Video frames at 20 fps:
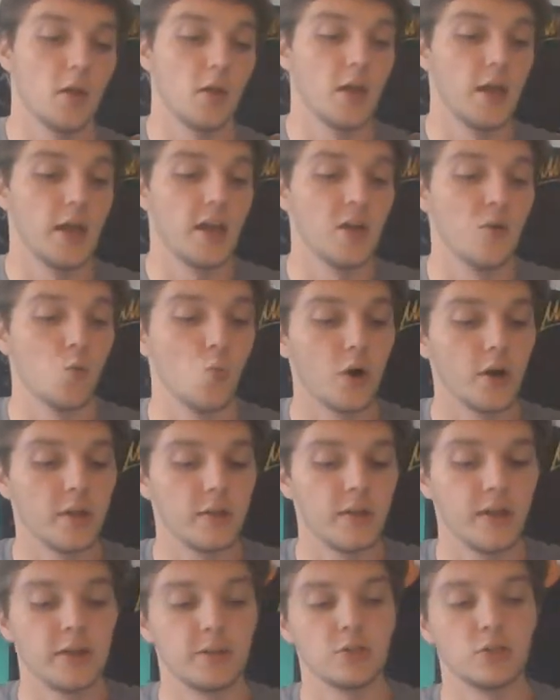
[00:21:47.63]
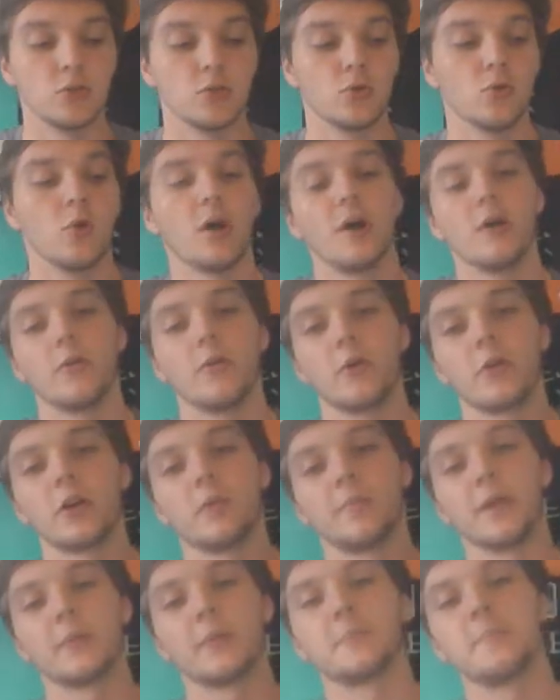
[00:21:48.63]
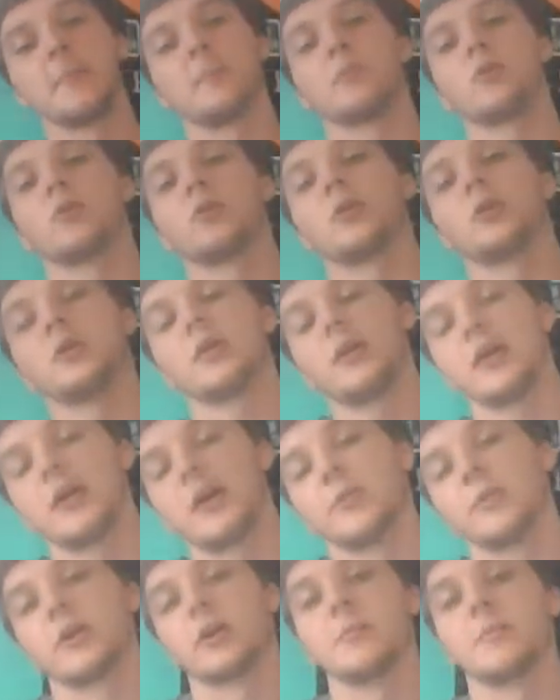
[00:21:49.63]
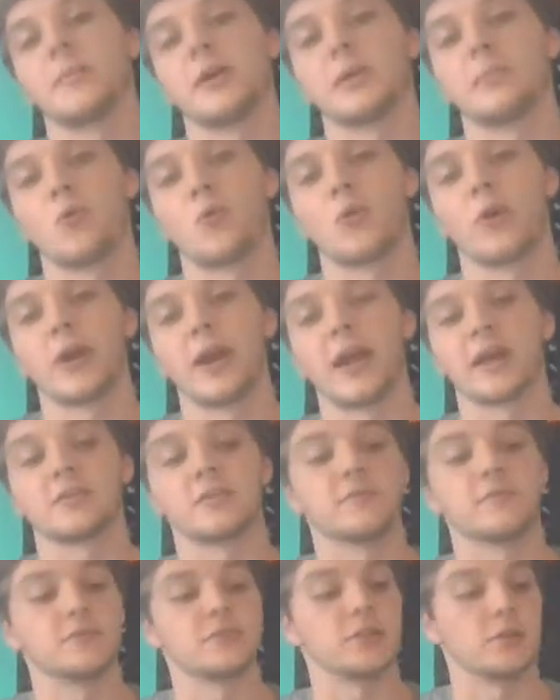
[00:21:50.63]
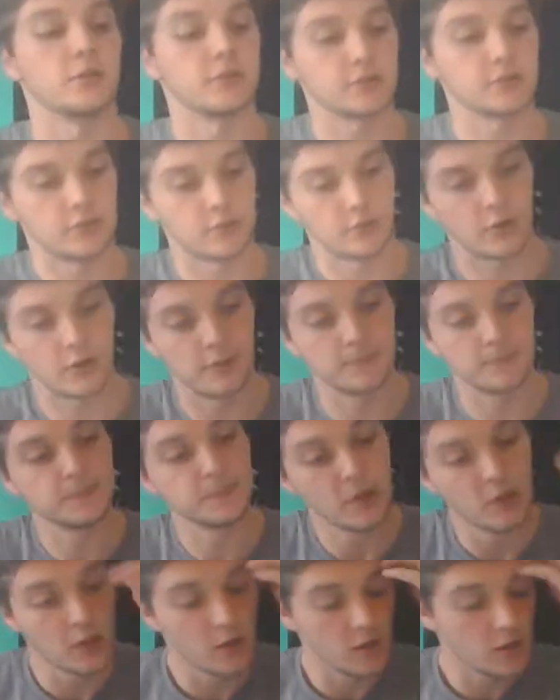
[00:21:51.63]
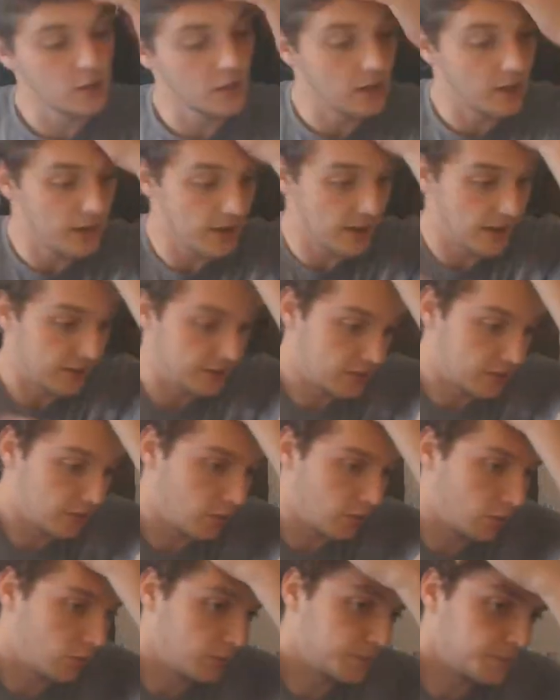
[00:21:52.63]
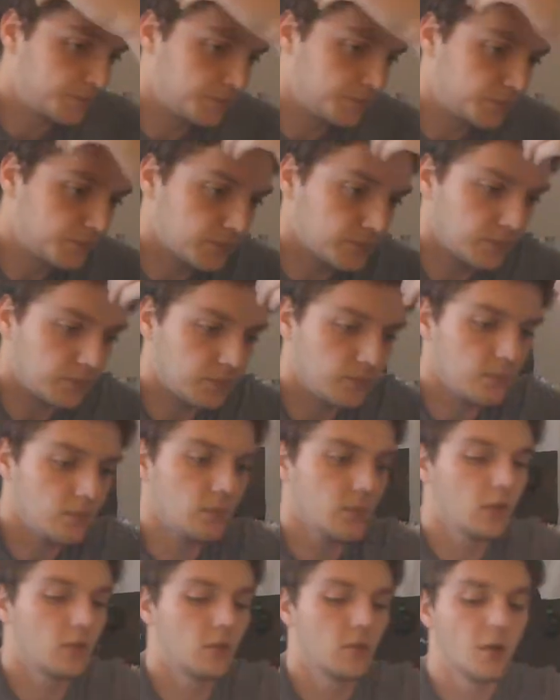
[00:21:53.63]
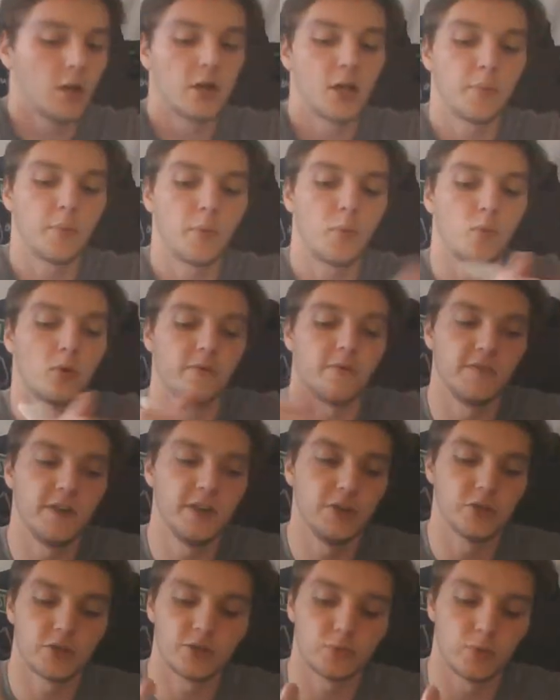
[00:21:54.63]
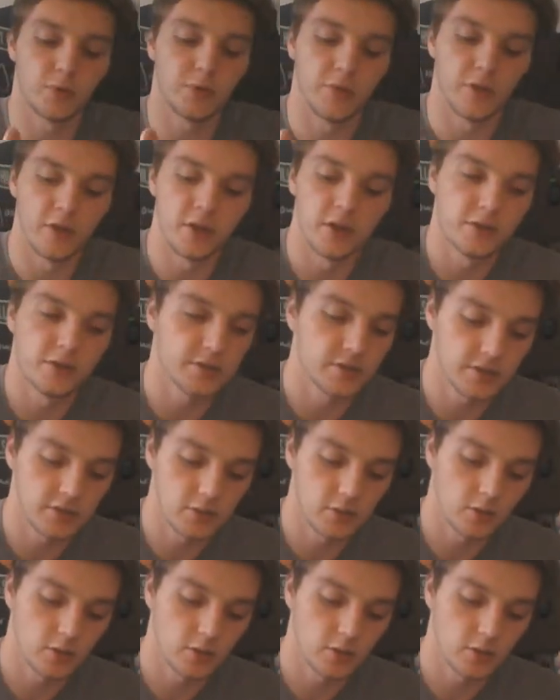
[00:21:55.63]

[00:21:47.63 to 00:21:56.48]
And what do? They're going to make memory, and they're going to make more active cells. Okay, and so a couple more features with this